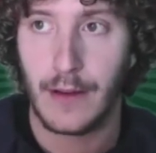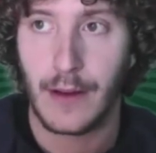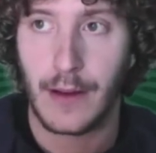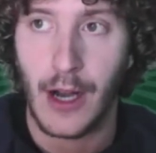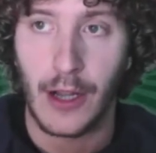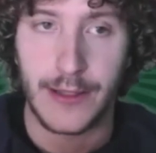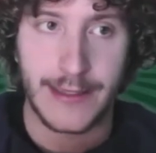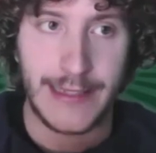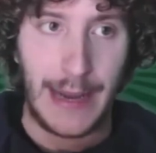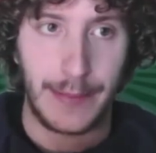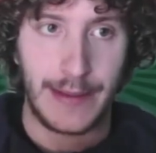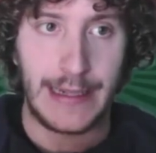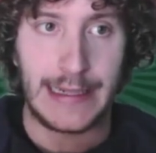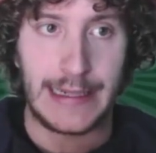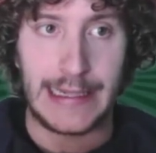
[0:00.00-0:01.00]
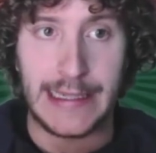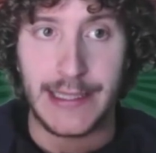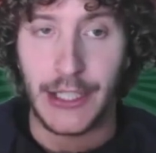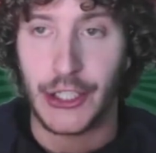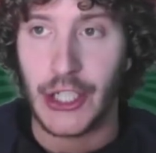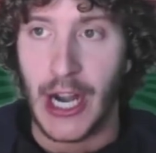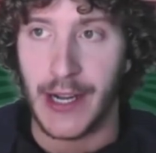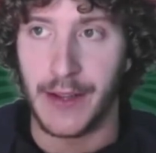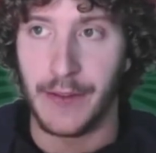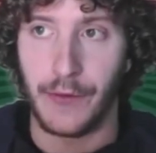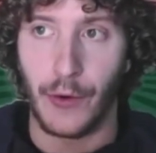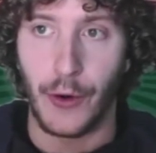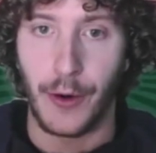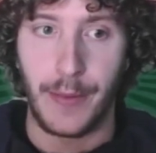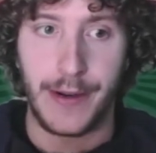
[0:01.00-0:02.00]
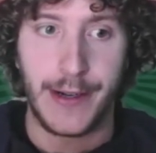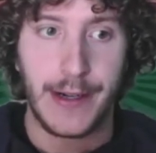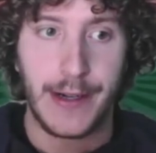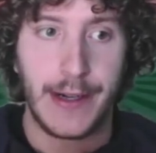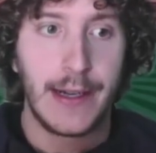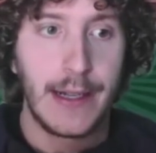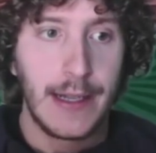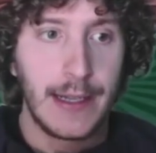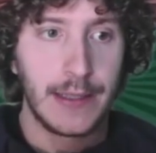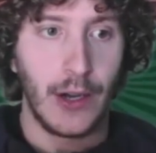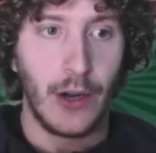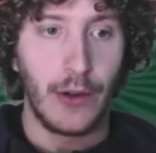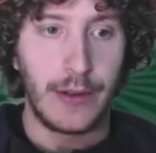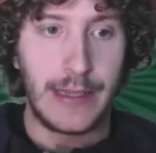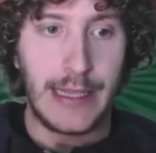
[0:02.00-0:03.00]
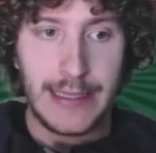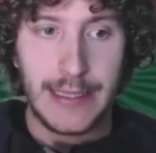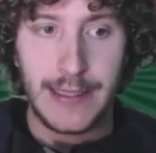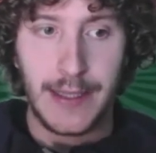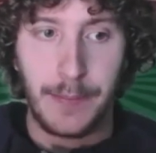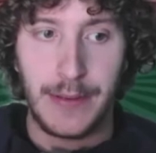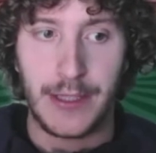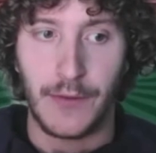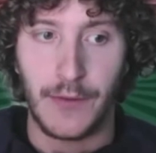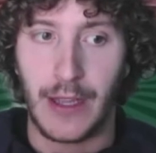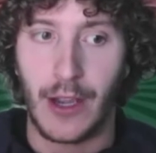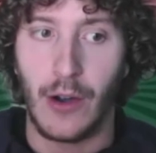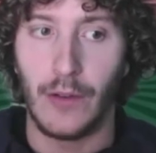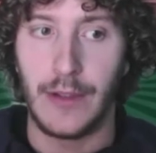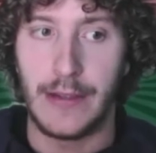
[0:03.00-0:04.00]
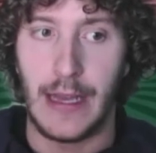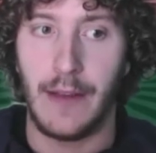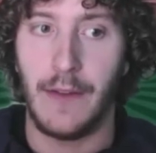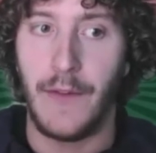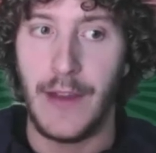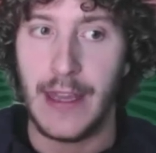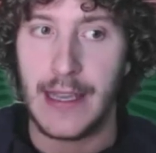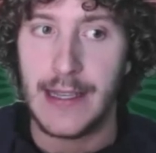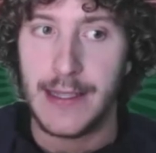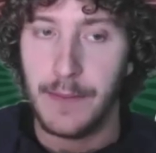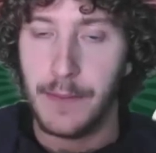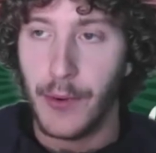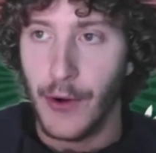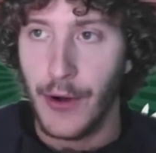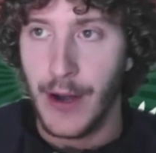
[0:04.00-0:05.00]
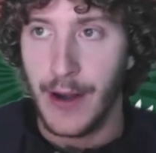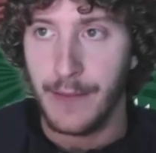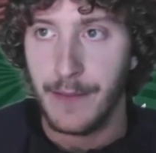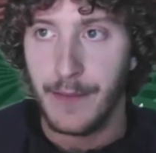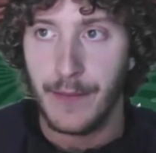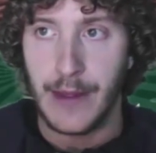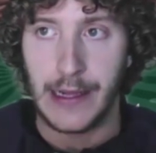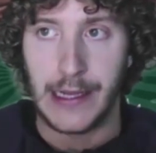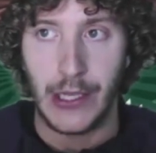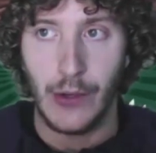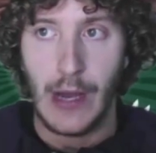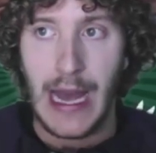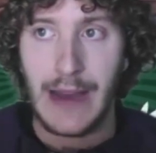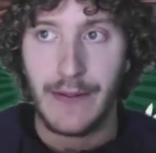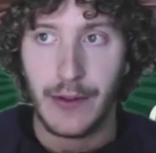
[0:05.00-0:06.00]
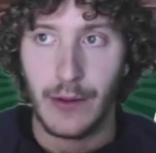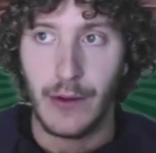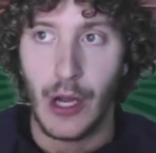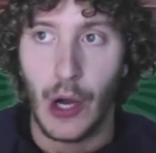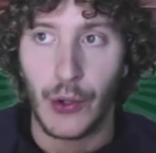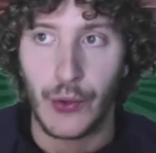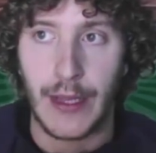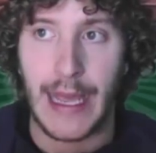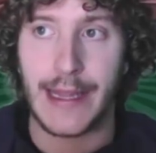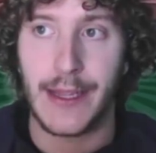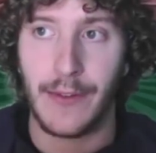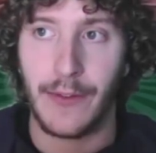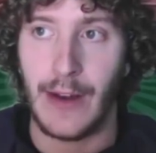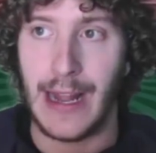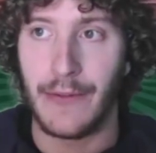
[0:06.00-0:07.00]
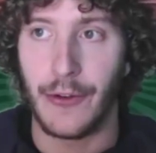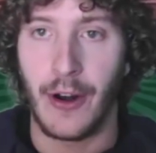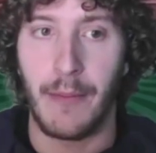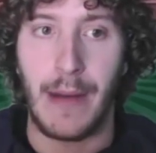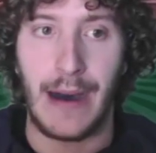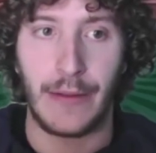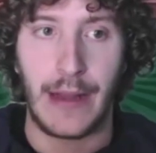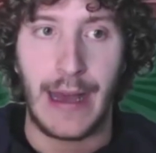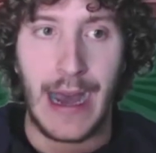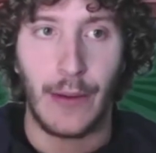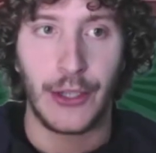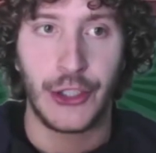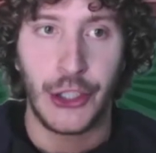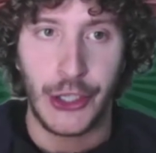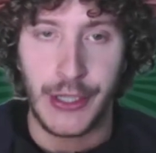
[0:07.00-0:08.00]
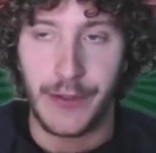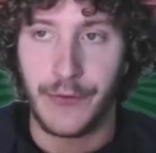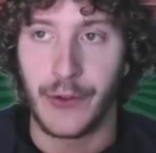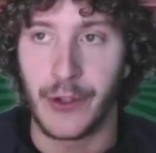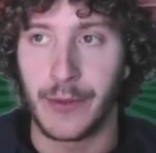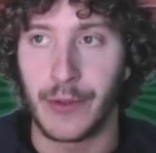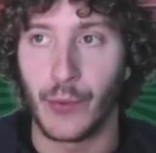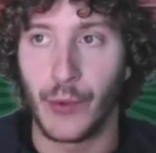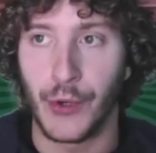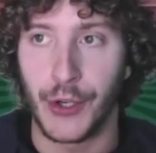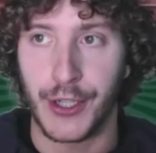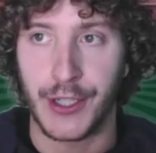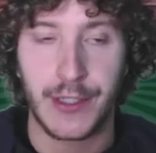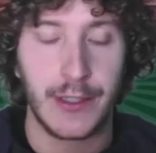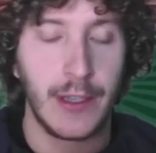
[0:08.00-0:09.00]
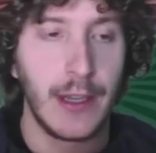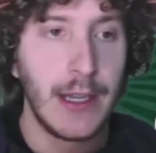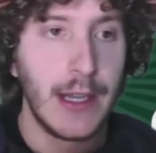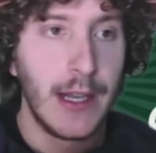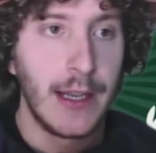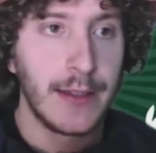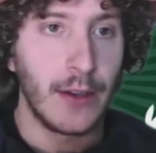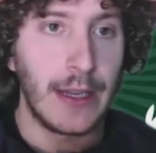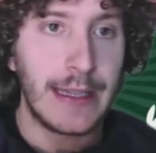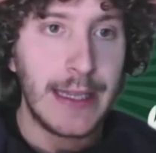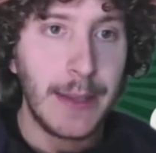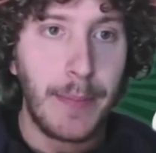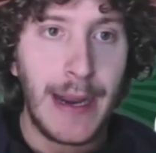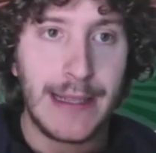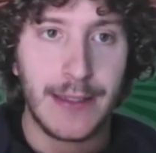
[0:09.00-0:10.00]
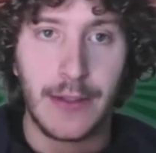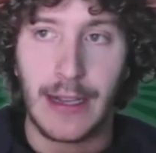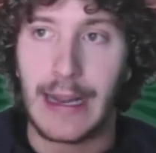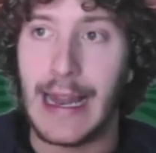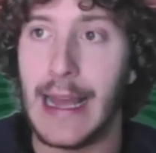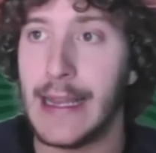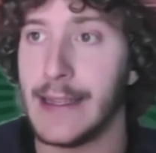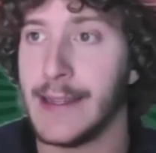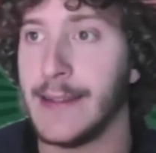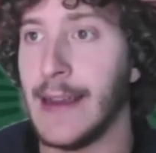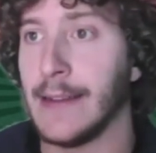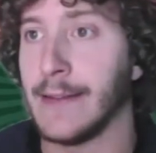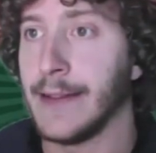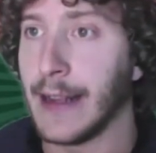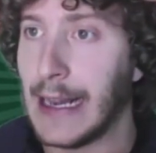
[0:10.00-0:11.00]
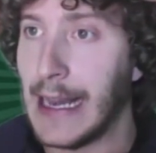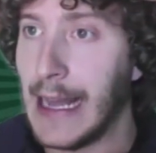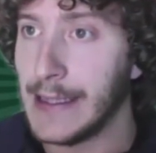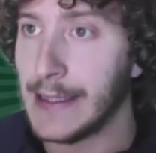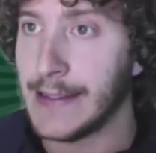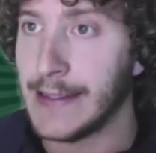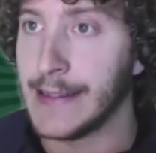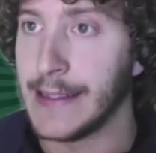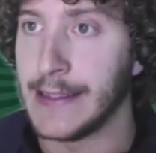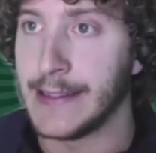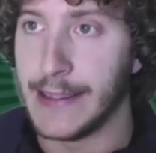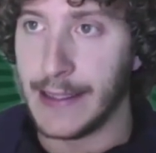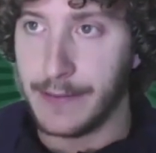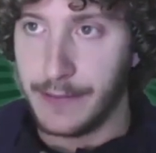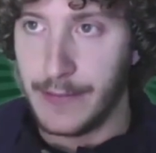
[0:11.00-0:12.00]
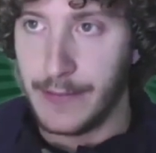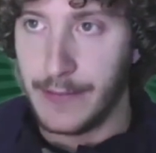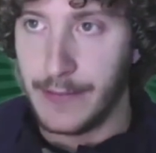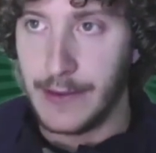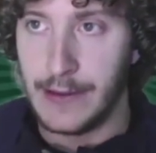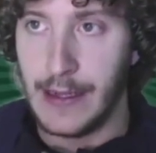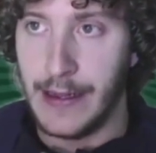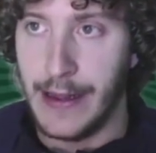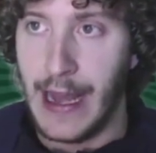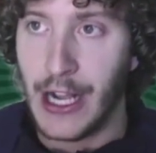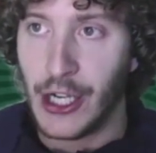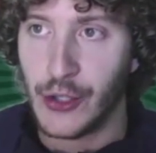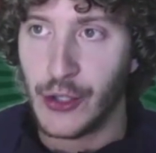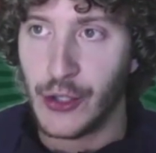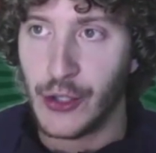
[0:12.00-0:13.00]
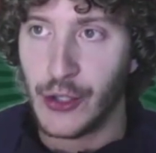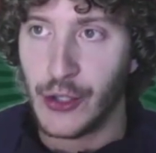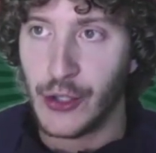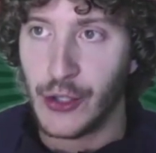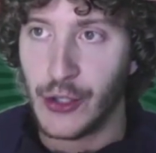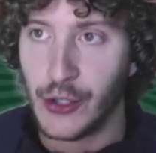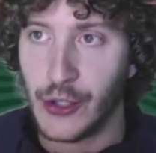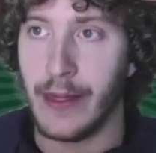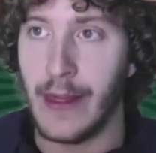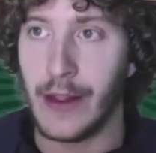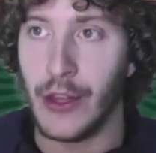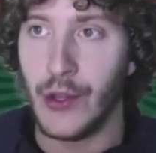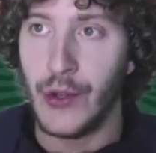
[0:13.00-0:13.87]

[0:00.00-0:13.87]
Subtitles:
concept that is the shard informer. So this is the piece of the code that I think is important that you have to know to get the flavor about how a shard informer works. So it depends on the client set. The client set is the actual client that you